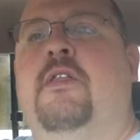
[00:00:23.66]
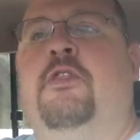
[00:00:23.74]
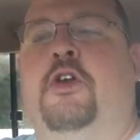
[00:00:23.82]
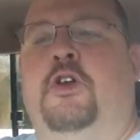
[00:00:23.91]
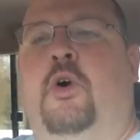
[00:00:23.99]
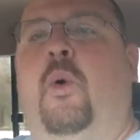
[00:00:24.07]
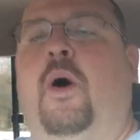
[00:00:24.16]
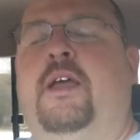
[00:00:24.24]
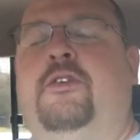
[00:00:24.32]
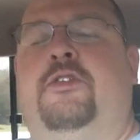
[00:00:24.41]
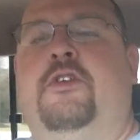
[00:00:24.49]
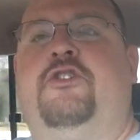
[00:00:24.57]
the
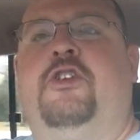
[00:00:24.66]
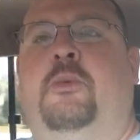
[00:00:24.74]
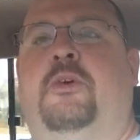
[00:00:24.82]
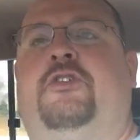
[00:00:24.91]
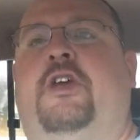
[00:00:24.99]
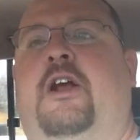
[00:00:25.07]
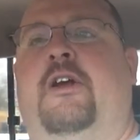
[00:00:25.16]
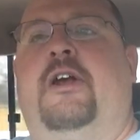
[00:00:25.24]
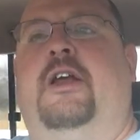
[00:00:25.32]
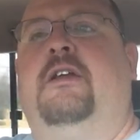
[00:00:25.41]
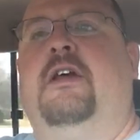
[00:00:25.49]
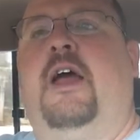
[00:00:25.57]
noise that she was
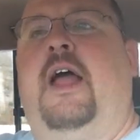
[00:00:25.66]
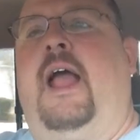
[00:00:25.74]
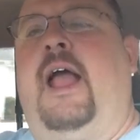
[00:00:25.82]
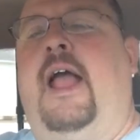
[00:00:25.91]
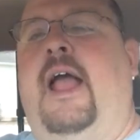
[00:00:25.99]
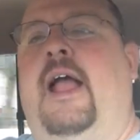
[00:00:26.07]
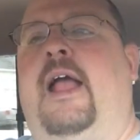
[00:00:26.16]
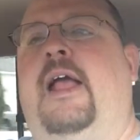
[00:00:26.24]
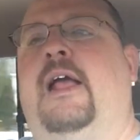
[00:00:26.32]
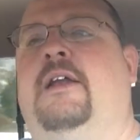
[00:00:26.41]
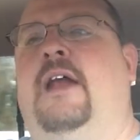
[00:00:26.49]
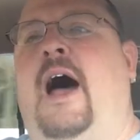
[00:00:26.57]
hearing,
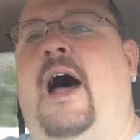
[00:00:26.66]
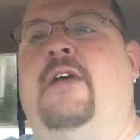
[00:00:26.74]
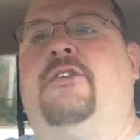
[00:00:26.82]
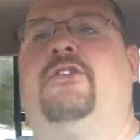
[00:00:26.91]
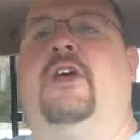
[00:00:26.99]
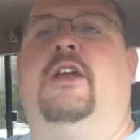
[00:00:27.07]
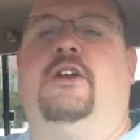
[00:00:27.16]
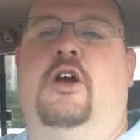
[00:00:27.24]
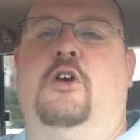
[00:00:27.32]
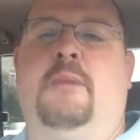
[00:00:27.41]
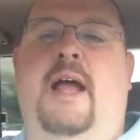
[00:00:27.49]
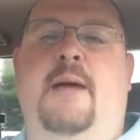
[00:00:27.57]
and I said,
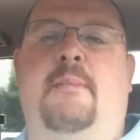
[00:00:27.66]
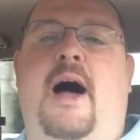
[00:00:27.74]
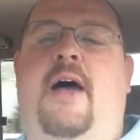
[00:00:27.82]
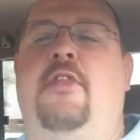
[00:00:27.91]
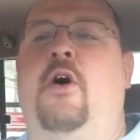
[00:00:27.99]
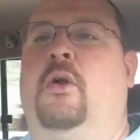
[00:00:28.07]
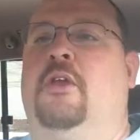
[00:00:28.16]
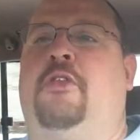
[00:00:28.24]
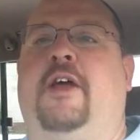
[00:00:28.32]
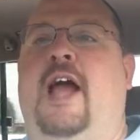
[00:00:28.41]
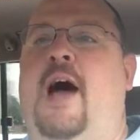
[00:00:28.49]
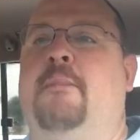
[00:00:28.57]
no ma'am, the only
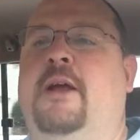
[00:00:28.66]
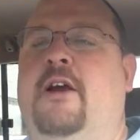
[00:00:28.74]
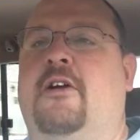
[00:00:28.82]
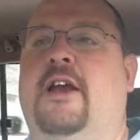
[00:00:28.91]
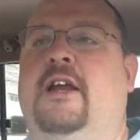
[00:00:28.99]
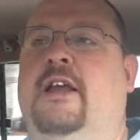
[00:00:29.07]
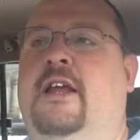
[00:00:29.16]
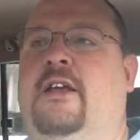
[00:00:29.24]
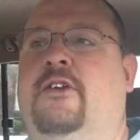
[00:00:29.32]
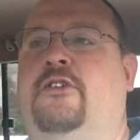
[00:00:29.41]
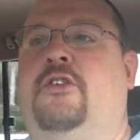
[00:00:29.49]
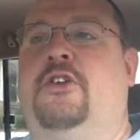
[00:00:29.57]
thing I'm hearing
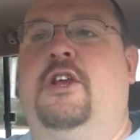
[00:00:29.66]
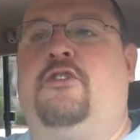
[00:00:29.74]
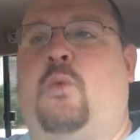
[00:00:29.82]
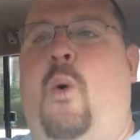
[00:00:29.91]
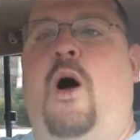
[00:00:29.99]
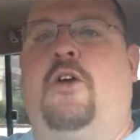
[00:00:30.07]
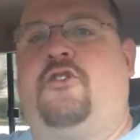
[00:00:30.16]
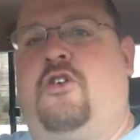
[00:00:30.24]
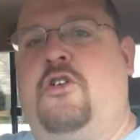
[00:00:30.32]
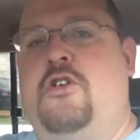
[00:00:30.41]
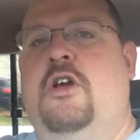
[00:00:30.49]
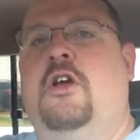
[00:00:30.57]
is the
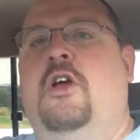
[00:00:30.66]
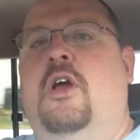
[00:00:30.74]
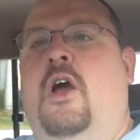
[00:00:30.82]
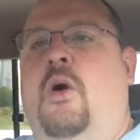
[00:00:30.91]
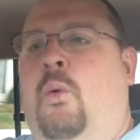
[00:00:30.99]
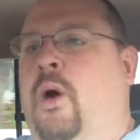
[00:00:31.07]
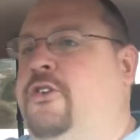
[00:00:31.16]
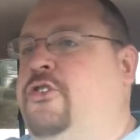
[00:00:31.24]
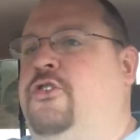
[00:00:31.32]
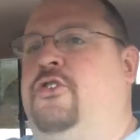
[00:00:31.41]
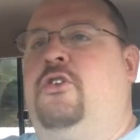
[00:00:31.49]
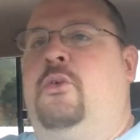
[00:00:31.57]
dishwasher,
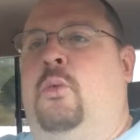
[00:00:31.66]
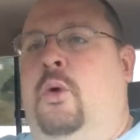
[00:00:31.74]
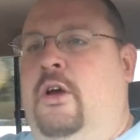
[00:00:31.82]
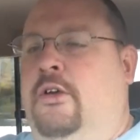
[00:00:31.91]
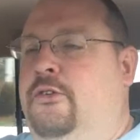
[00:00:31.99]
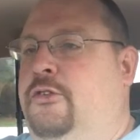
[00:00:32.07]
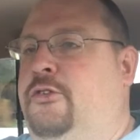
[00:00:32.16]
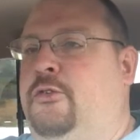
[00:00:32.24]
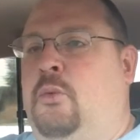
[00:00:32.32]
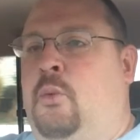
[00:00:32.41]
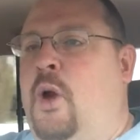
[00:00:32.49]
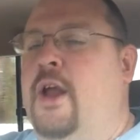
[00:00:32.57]
which was
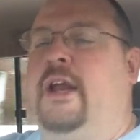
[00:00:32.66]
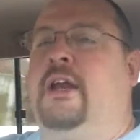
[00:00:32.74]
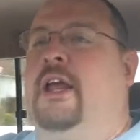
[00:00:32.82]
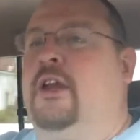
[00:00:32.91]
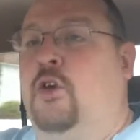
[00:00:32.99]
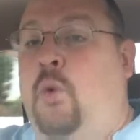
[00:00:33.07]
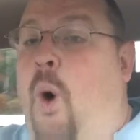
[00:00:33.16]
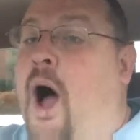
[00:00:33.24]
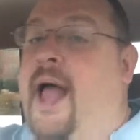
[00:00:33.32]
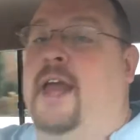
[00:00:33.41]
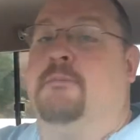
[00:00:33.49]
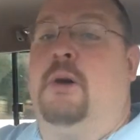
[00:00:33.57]
running in
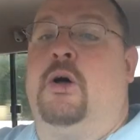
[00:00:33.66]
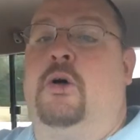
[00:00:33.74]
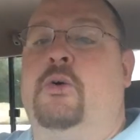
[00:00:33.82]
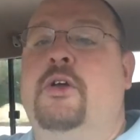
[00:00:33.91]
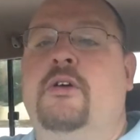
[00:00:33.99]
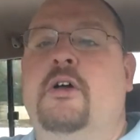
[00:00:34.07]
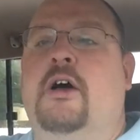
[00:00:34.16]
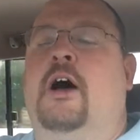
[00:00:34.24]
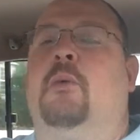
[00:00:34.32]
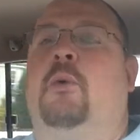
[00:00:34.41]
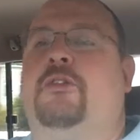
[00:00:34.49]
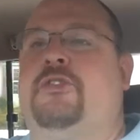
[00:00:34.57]
quiet mode,
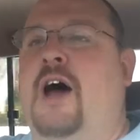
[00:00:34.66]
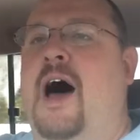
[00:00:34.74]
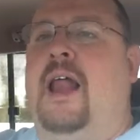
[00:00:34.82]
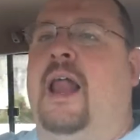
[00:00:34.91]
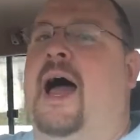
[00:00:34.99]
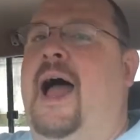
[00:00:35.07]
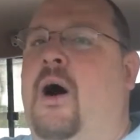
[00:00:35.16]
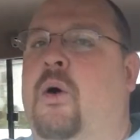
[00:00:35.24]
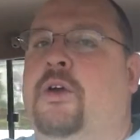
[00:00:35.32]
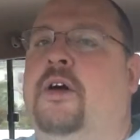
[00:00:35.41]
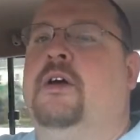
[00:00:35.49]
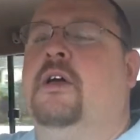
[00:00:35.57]
was not
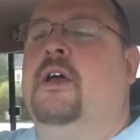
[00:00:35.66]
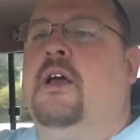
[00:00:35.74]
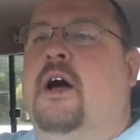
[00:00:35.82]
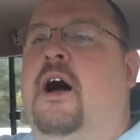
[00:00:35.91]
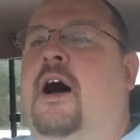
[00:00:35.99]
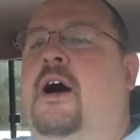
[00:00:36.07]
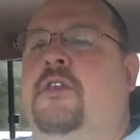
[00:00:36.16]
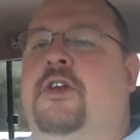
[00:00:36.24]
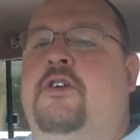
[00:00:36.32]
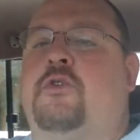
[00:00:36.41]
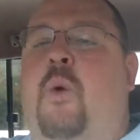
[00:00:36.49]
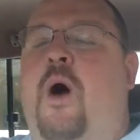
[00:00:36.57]
loud. The
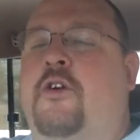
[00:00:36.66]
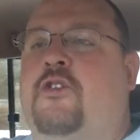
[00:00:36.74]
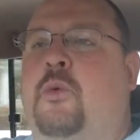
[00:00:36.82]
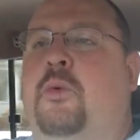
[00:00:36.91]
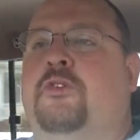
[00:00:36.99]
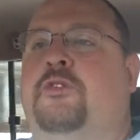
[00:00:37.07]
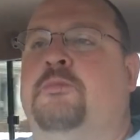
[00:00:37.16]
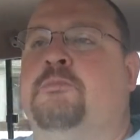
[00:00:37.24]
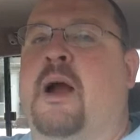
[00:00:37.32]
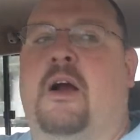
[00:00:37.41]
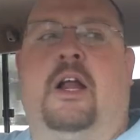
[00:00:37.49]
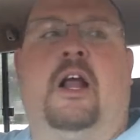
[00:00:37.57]
dishwasher was
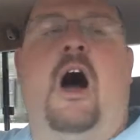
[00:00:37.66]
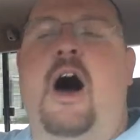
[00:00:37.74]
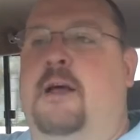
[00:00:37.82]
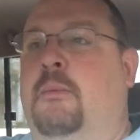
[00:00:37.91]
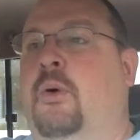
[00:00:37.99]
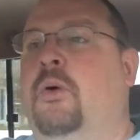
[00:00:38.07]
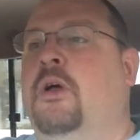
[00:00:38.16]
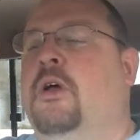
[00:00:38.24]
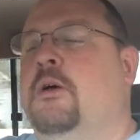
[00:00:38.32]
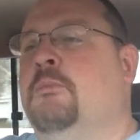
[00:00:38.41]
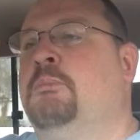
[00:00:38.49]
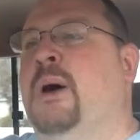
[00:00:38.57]
barely audible,
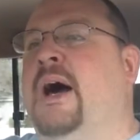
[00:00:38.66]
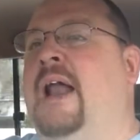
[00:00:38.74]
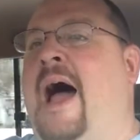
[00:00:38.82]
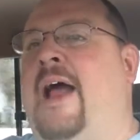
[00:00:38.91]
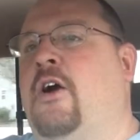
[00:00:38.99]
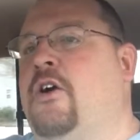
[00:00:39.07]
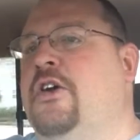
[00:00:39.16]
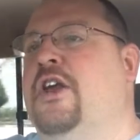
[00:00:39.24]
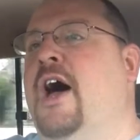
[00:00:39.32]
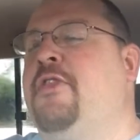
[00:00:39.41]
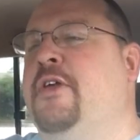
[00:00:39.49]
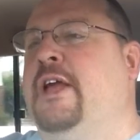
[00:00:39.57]
but I heard
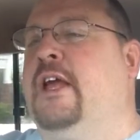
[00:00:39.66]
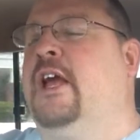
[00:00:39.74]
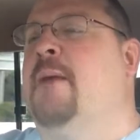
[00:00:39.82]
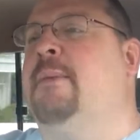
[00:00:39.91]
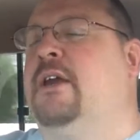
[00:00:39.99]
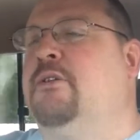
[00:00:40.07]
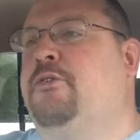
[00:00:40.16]
nothing coming